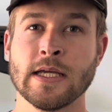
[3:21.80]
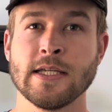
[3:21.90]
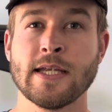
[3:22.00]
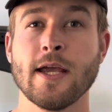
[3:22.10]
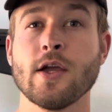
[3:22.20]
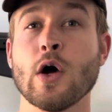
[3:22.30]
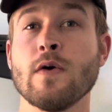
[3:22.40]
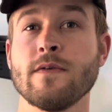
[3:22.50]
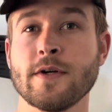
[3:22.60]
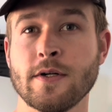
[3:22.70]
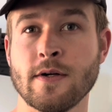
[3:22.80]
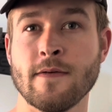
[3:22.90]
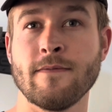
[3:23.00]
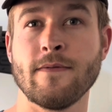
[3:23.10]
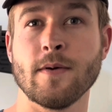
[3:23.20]
take over
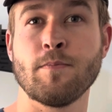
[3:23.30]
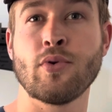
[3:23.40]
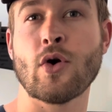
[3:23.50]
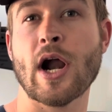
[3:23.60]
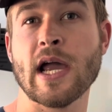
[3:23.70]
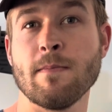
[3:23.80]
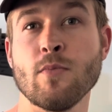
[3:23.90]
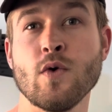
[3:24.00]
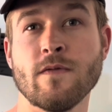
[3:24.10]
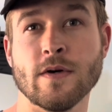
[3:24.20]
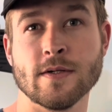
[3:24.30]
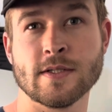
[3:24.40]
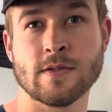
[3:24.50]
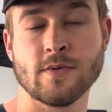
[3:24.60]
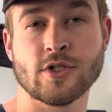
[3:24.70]
for prime movers,
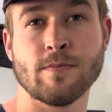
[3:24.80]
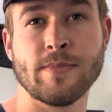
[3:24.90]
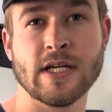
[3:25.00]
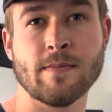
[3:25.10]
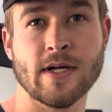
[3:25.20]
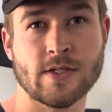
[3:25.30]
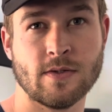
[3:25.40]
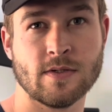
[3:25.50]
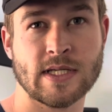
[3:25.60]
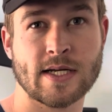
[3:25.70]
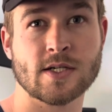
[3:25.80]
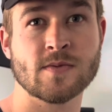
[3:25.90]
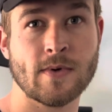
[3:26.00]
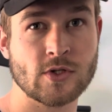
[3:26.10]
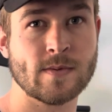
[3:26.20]
which are big muscles that are
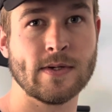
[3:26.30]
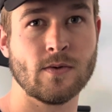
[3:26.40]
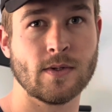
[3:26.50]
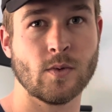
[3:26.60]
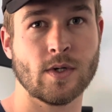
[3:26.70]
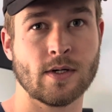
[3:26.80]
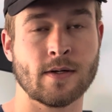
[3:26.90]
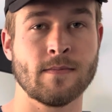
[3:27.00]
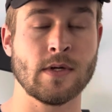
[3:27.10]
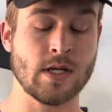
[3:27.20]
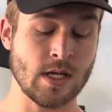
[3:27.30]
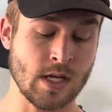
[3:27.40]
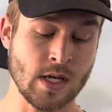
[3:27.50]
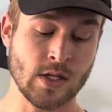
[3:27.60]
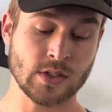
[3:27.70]
supposed to be doing the work.
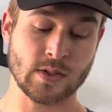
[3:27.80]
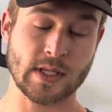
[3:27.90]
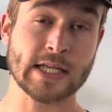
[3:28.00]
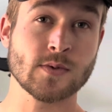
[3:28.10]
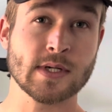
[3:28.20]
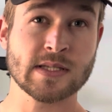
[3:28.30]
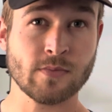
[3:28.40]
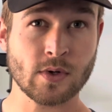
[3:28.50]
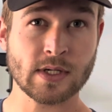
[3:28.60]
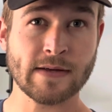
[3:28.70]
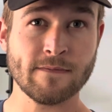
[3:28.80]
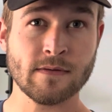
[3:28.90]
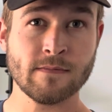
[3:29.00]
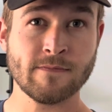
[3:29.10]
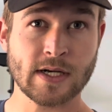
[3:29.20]
So that's why it's important to
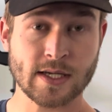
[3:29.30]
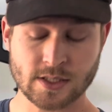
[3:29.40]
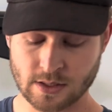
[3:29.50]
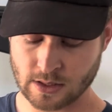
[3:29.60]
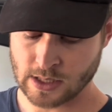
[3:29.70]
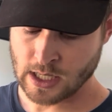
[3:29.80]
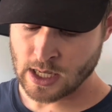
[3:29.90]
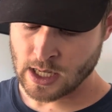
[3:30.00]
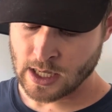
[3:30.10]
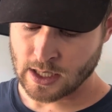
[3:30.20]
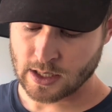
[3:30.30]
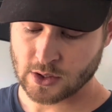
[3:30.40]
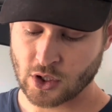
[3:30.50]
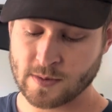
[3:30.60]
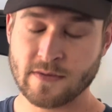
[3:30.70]
have variation. In
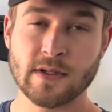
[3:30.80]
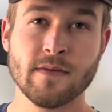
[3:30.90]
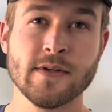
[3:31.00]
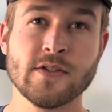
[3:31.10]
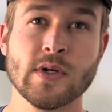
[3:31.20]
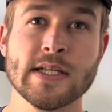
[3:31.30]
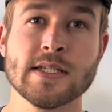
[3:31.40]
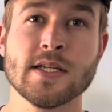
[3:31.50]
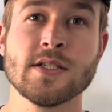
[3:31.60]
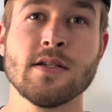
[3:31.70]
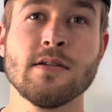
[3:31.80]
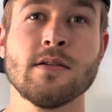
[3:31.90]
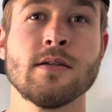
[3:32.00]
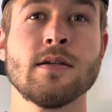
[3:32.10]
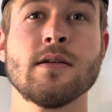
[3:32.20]
terms of individualization,
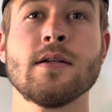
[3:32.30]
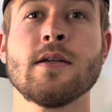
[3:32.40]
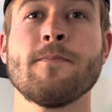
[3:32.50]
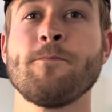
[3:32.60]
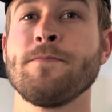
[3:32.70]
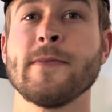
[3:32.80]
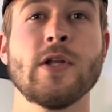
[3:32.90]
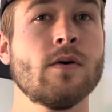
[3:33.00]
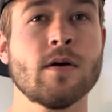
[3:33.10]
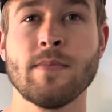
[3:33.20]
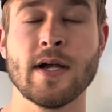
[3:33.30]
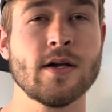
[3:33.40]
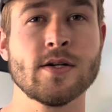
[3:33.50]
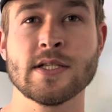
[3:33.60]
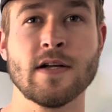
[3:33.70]
don't compare
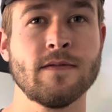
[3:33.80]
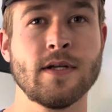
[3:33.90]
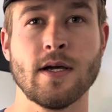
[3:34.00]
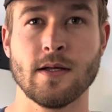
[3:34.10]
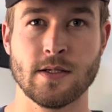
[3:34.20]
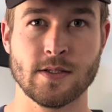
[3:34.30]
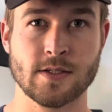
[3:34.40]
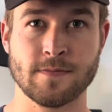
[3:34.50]
yourself to others,